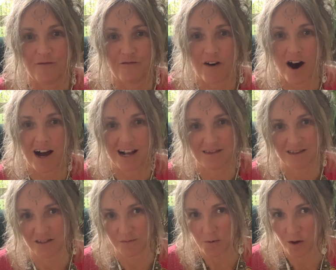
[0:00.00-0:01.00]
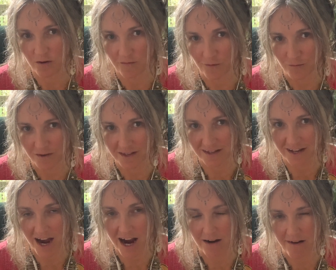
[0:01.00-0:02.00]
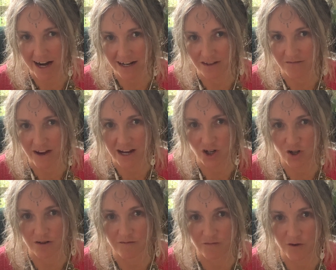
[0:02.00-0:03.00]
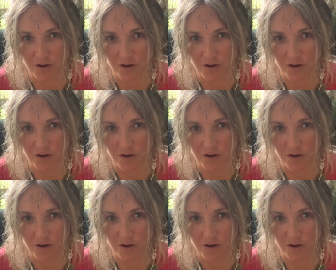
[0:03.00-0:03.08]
Find this beautiful star activation for